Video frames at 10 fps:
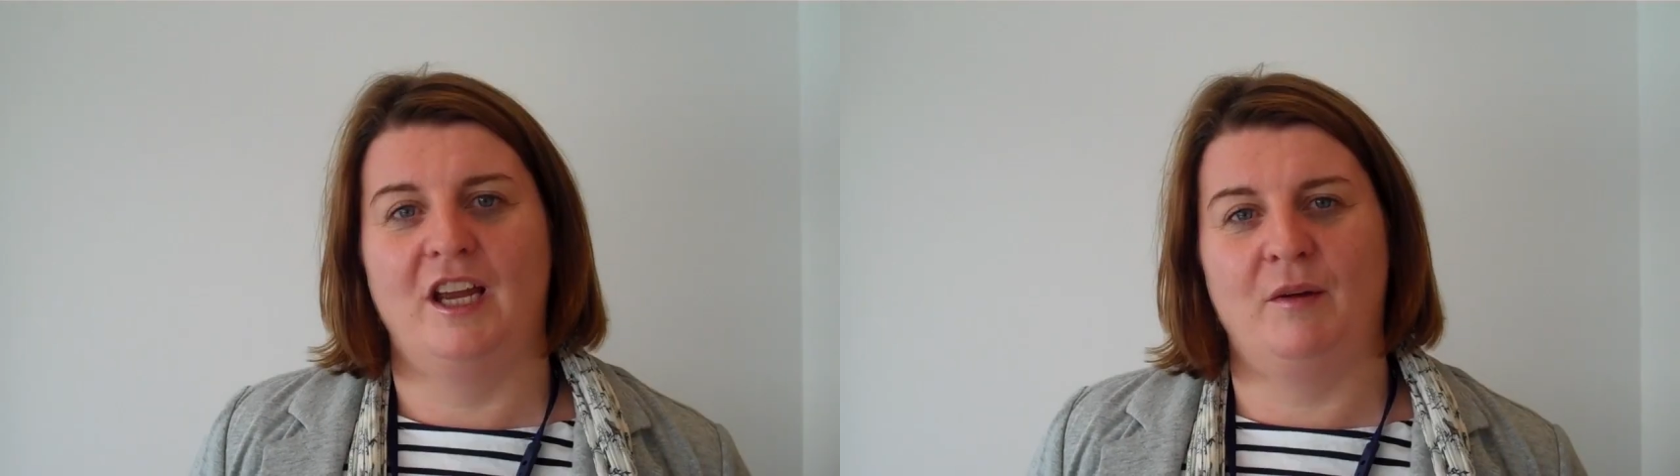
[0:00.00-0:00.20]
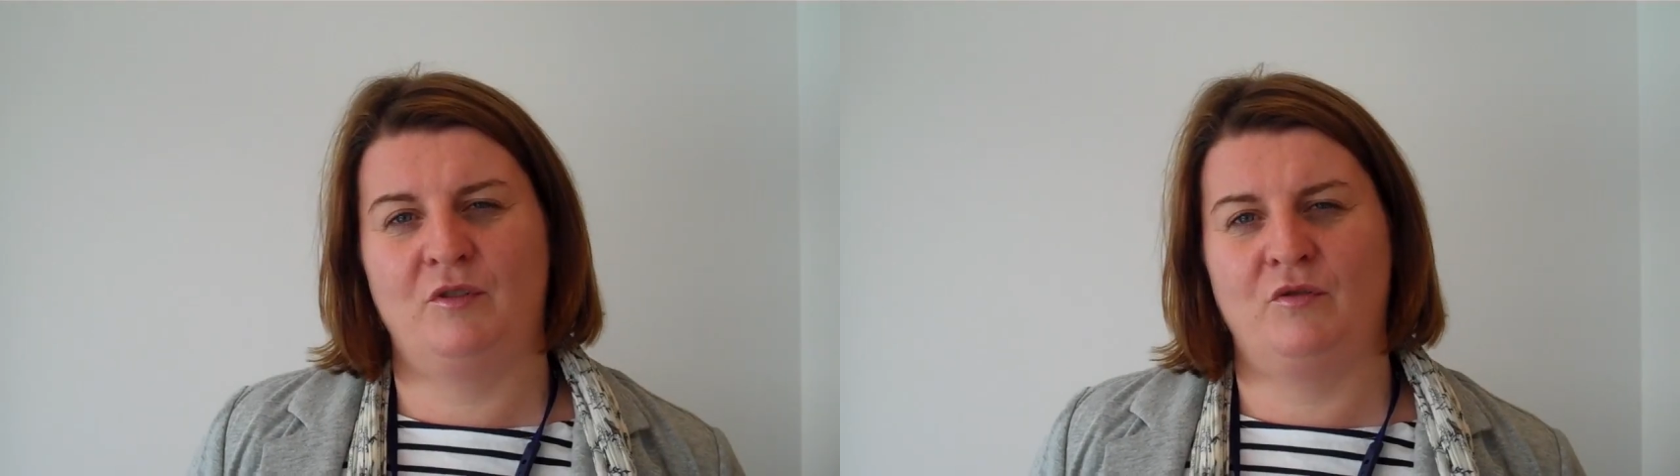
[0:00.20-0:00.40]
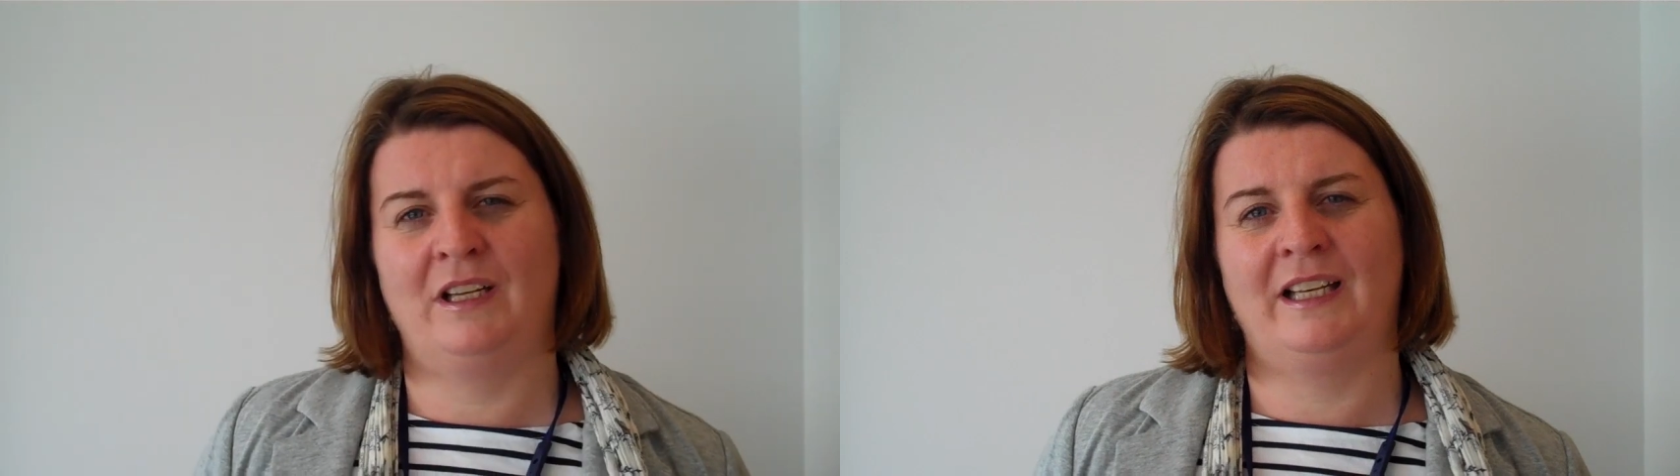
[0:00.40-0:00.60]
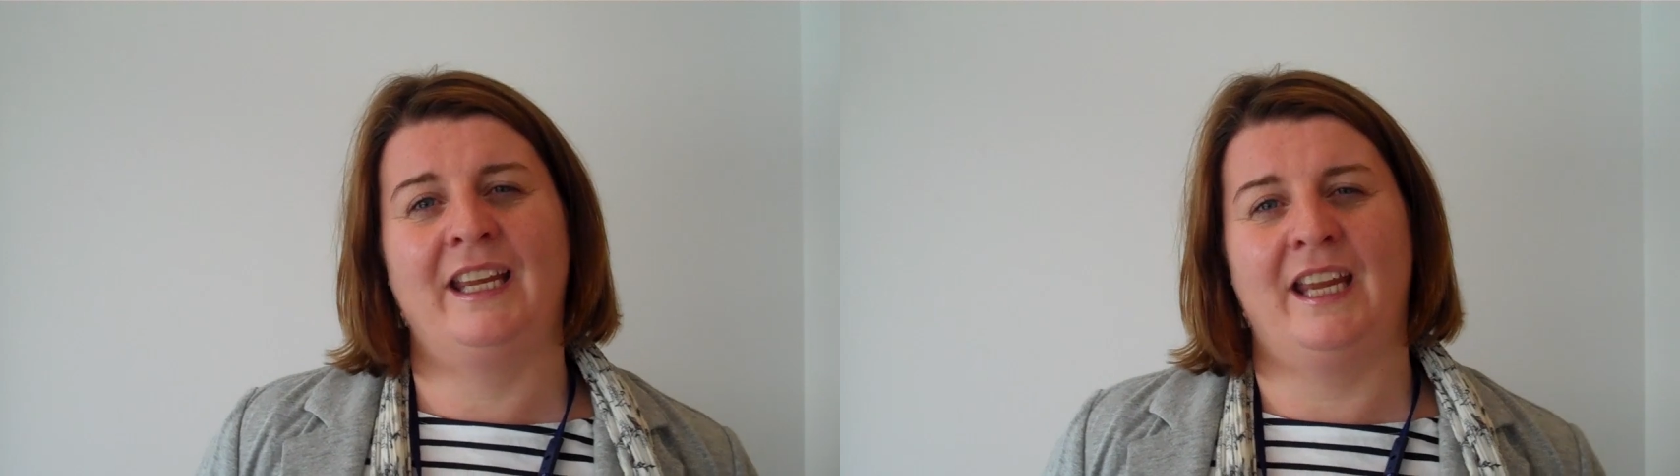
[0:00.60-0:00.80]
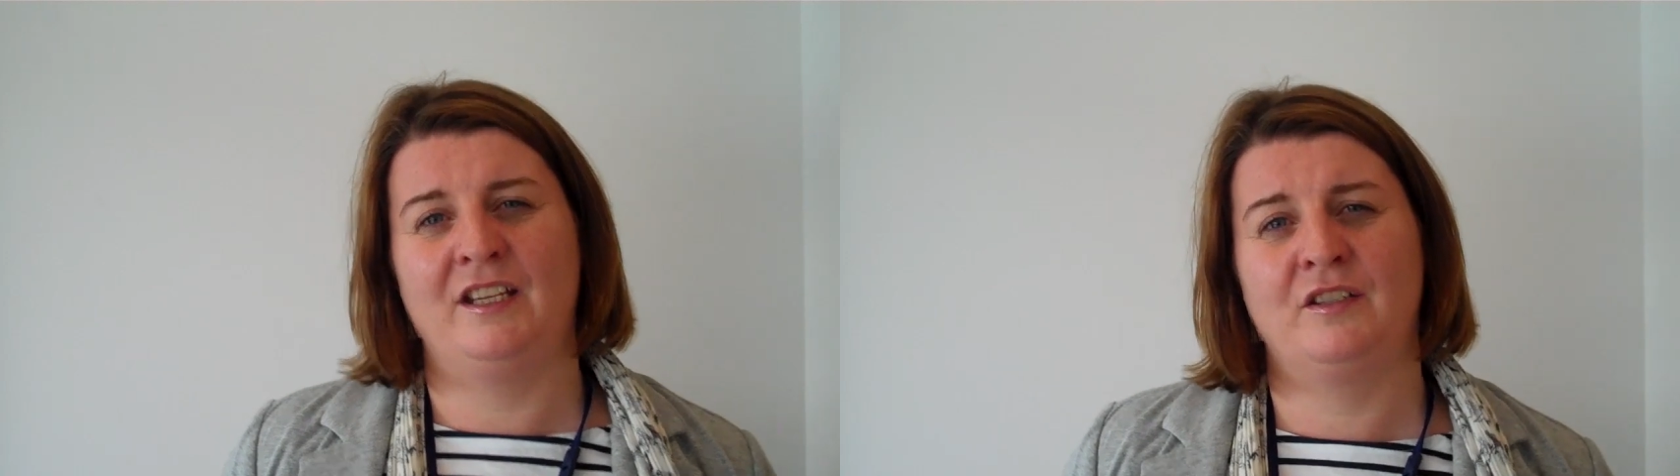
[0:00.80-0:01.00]
it was really
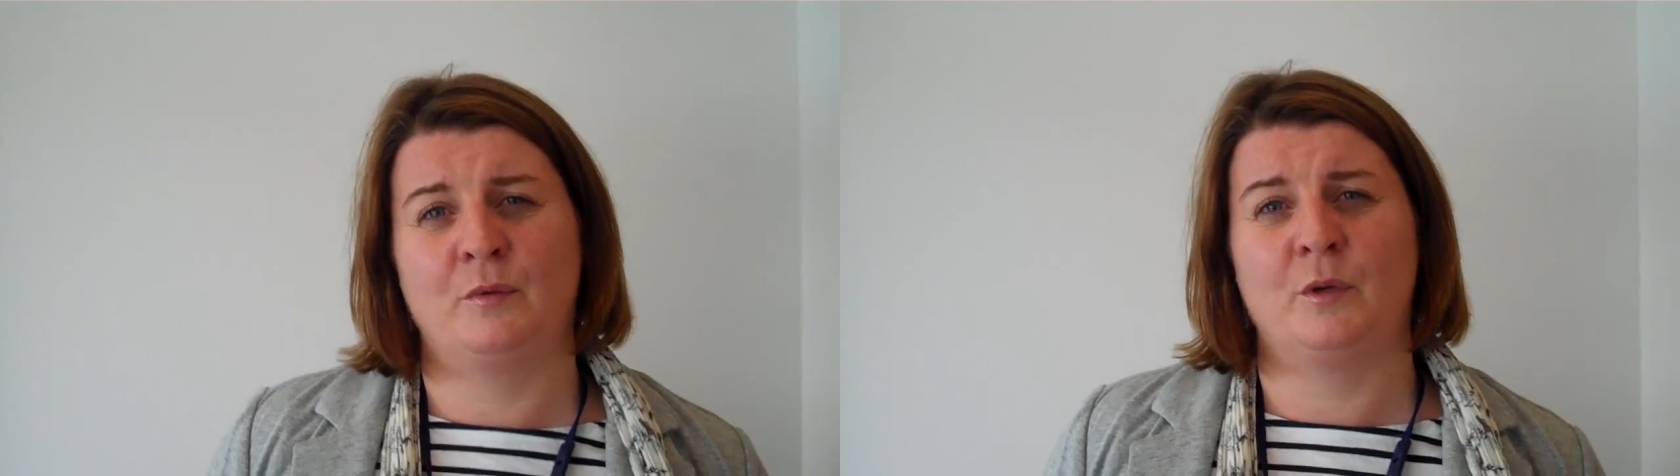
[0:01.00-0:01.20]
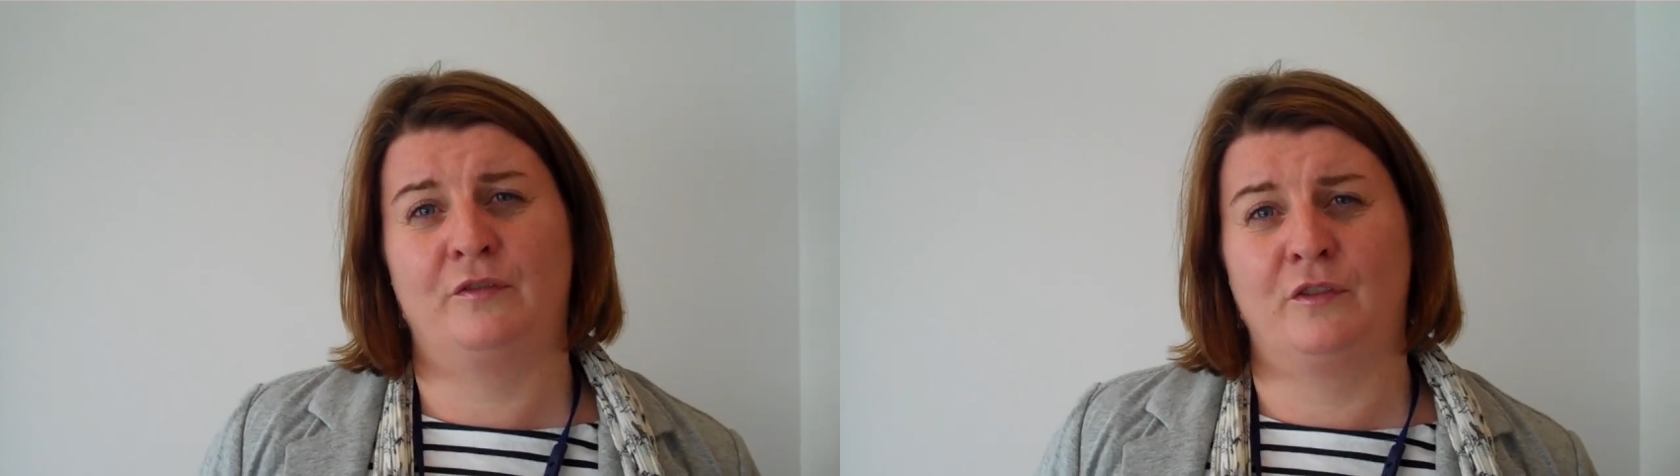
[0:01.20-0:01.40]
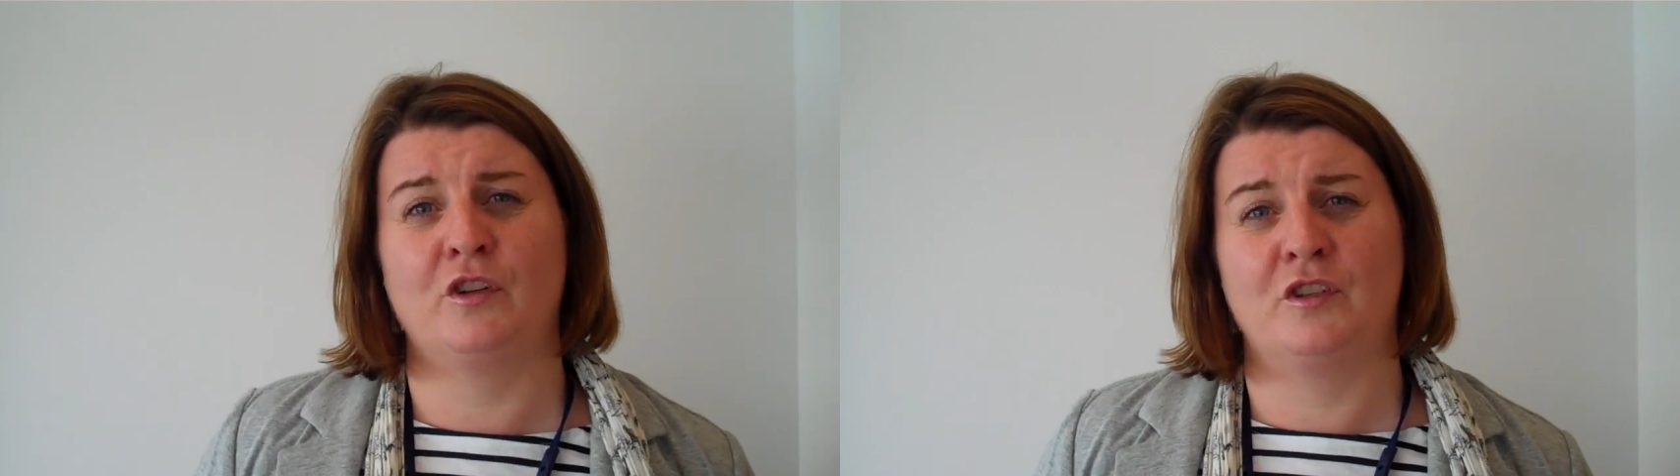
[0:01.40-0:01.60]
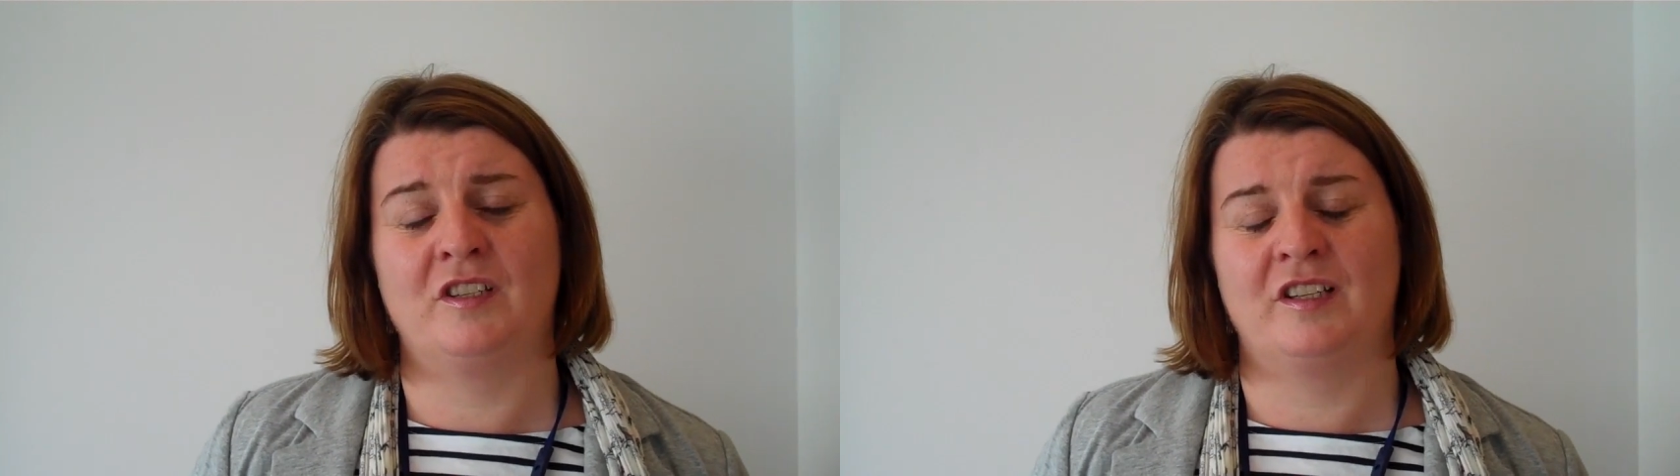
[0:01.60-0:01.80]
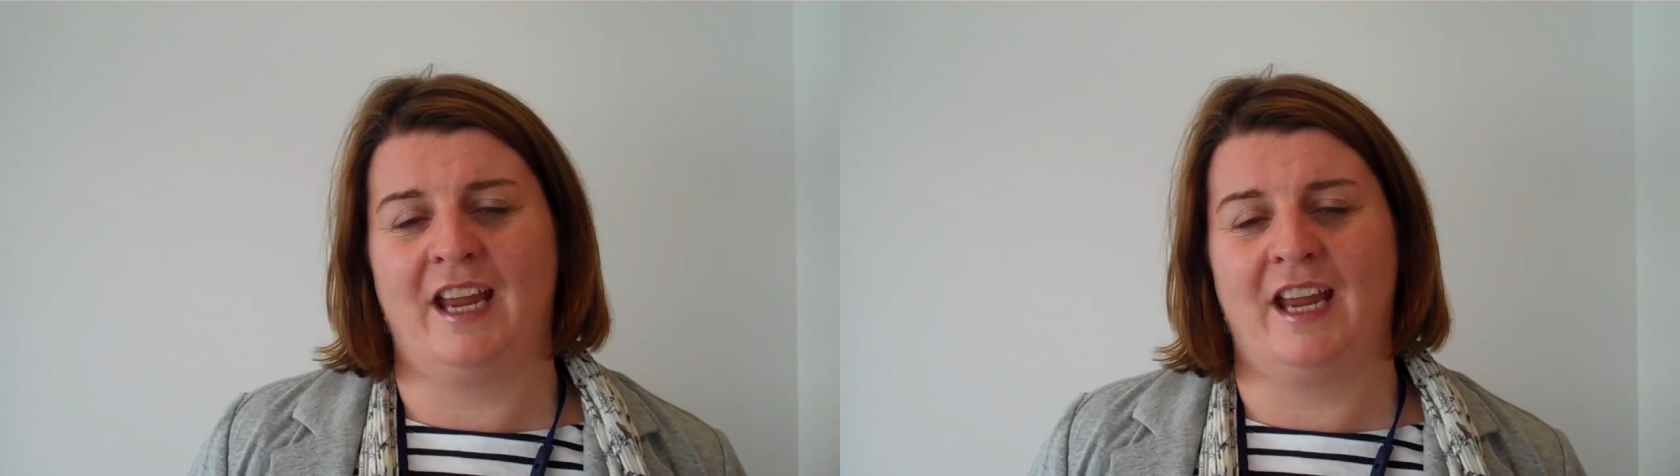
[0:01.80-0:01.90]
key for us to